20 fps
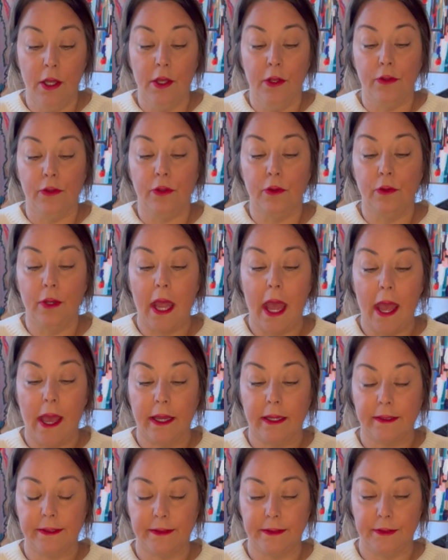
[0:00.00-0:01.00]
So
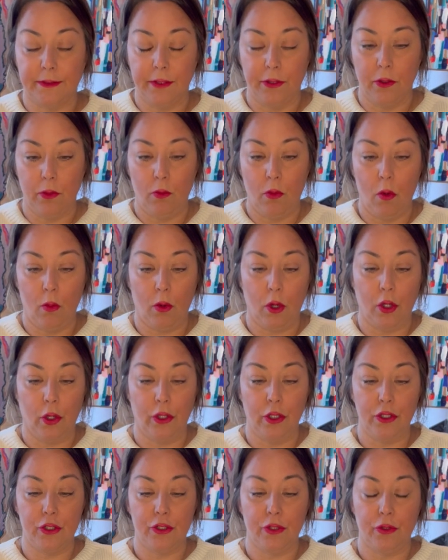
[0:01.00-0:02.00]
next, what we're going
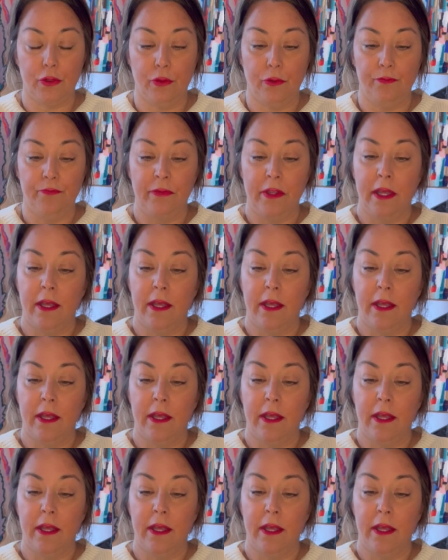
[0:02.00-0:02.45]
to do